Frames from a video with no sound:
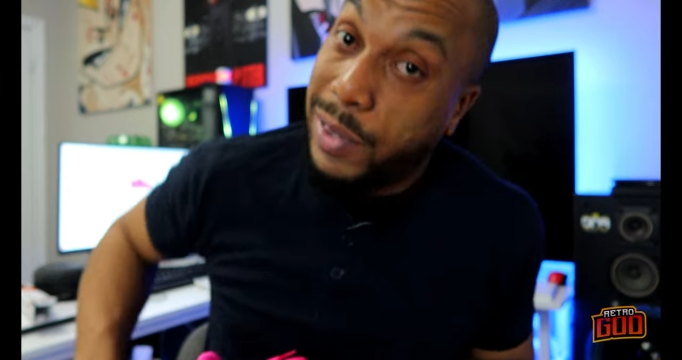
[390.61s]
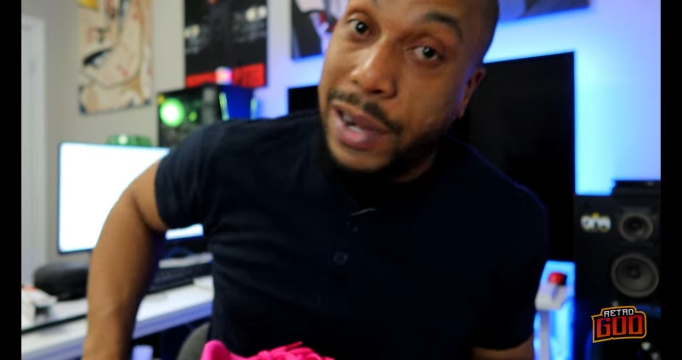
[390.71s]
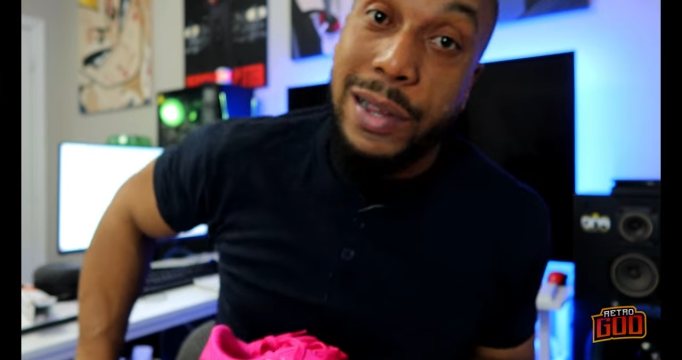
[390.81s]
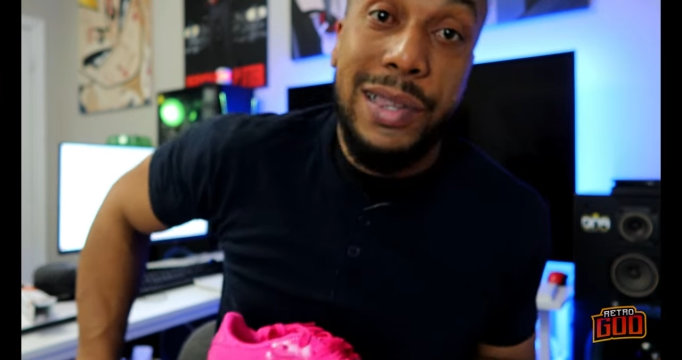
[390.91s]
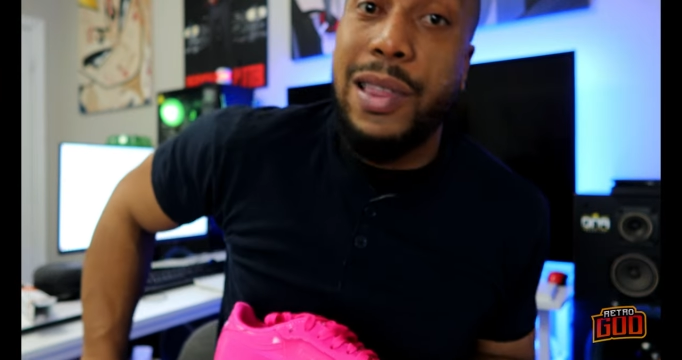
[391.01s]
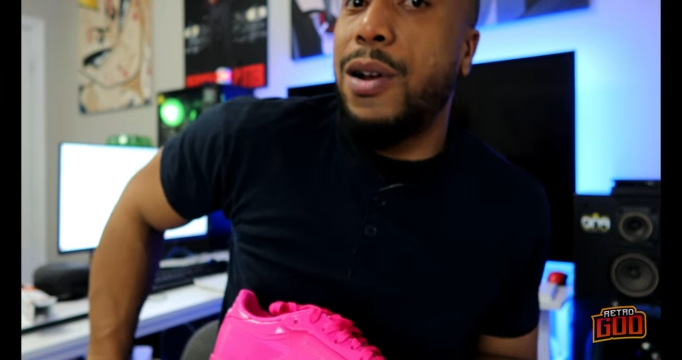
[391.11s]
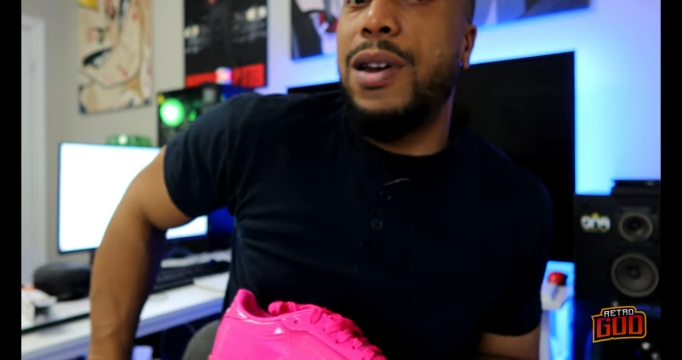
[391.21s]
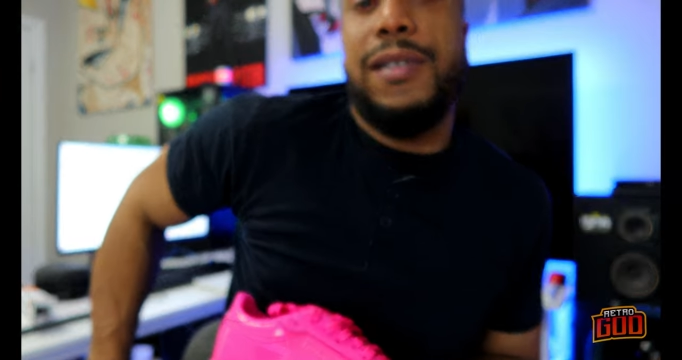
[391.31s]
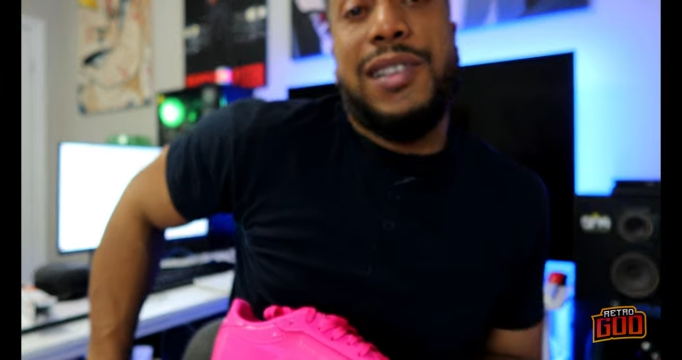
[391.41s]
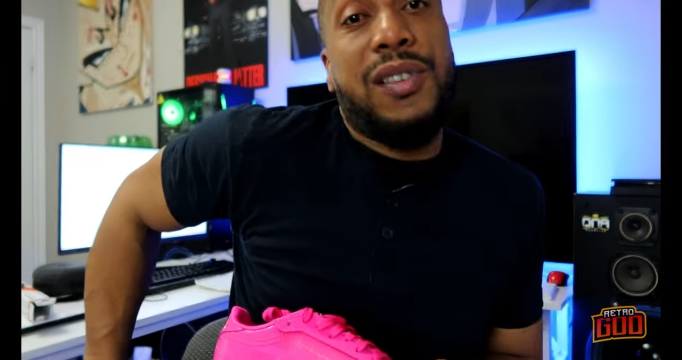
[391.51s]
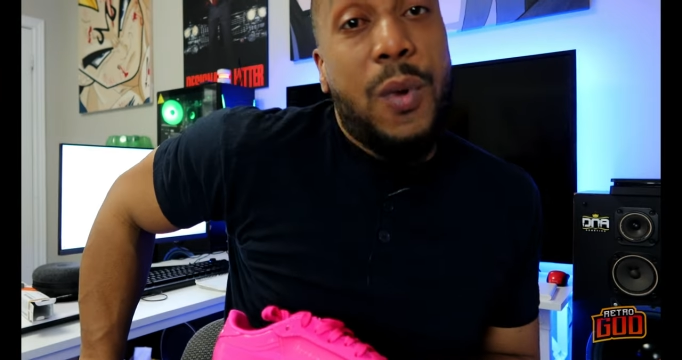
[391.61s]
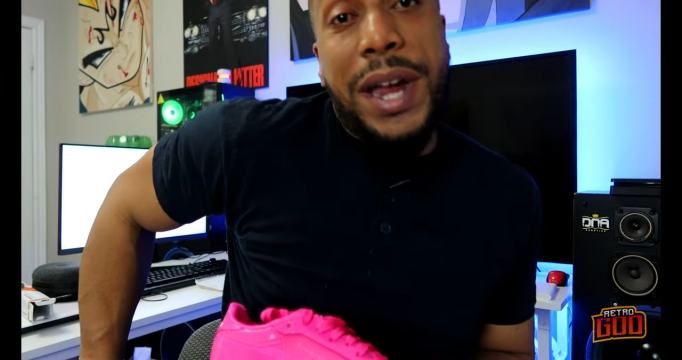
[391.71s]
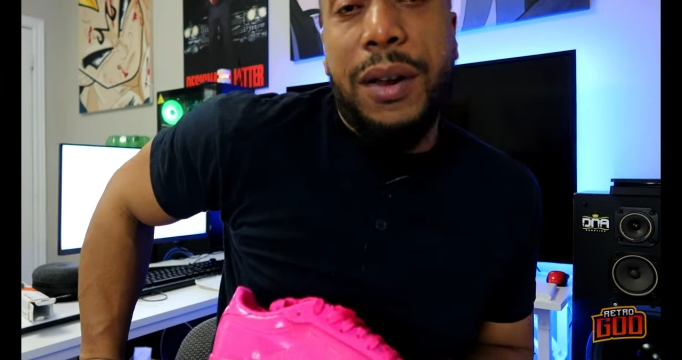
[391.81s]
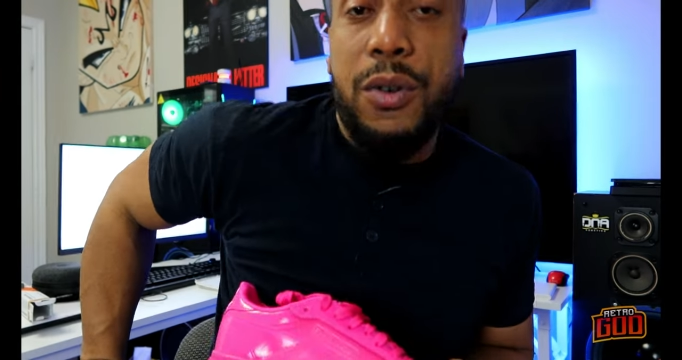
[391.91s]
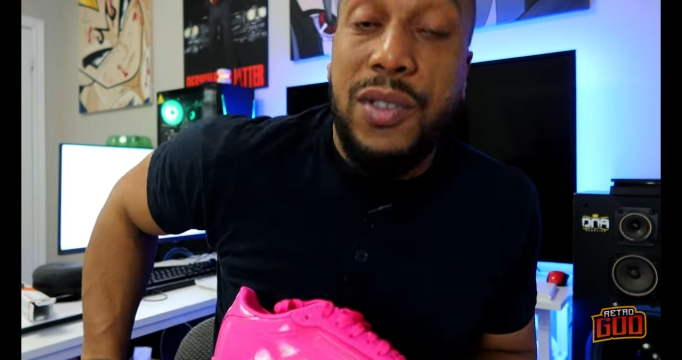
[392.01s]
are starting to
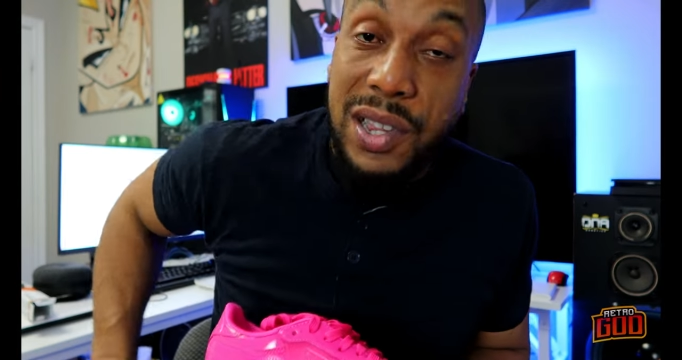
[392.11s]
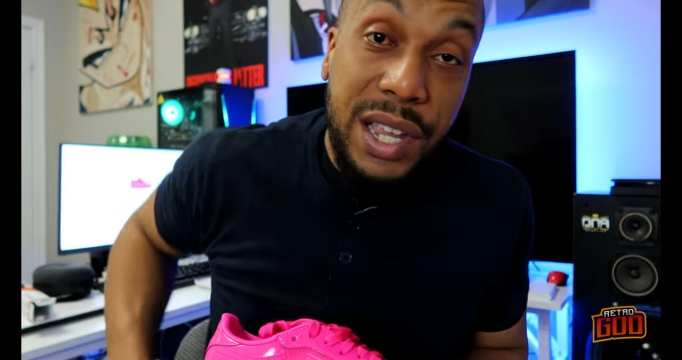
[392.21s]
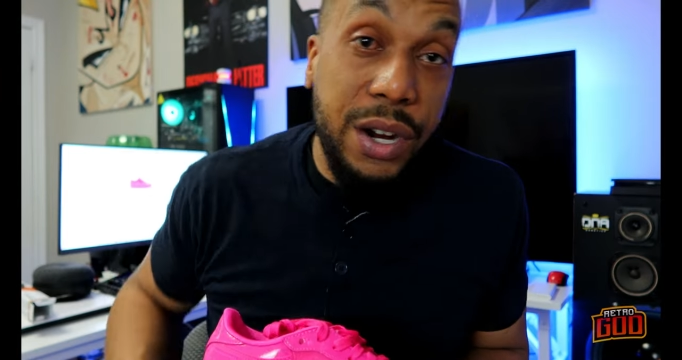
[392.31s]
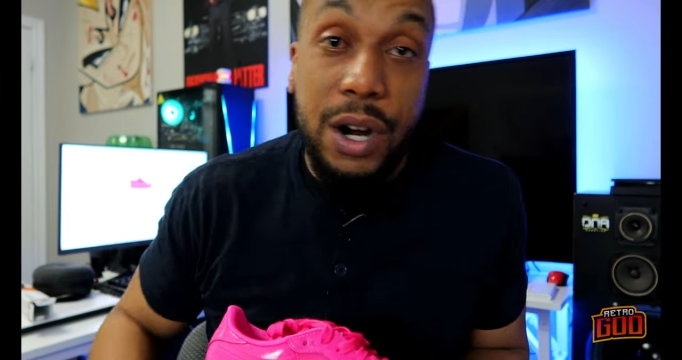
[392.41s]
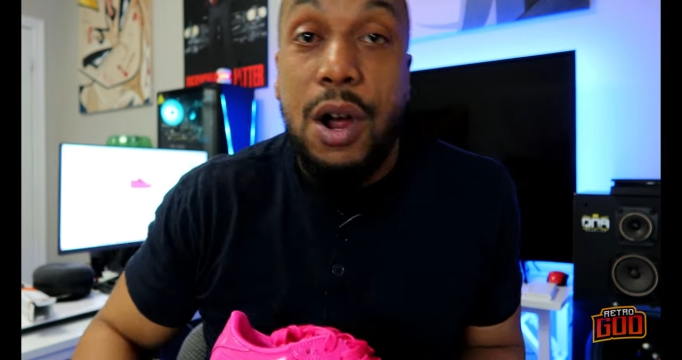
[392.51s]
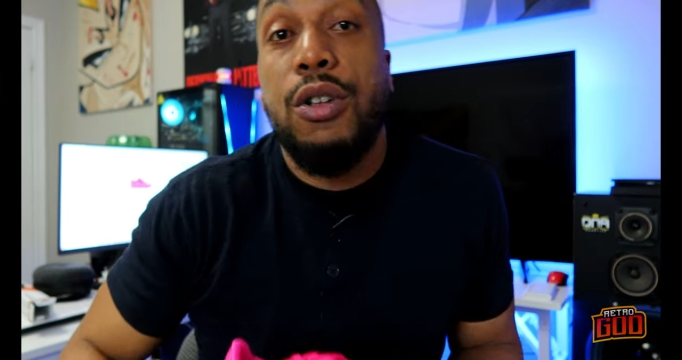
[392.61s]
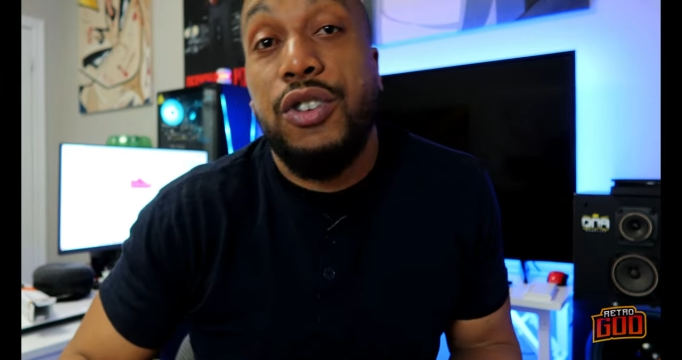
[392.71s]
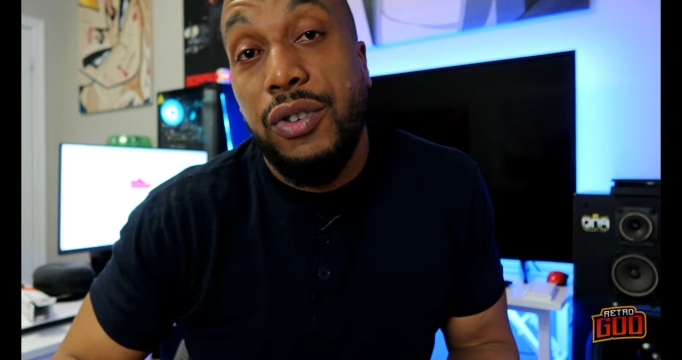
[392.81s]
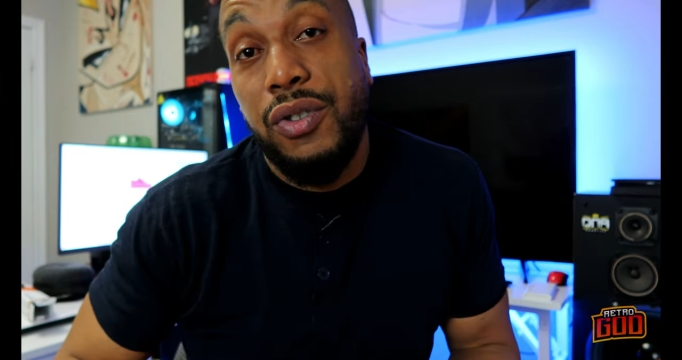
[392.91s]
sway to sneaker culture.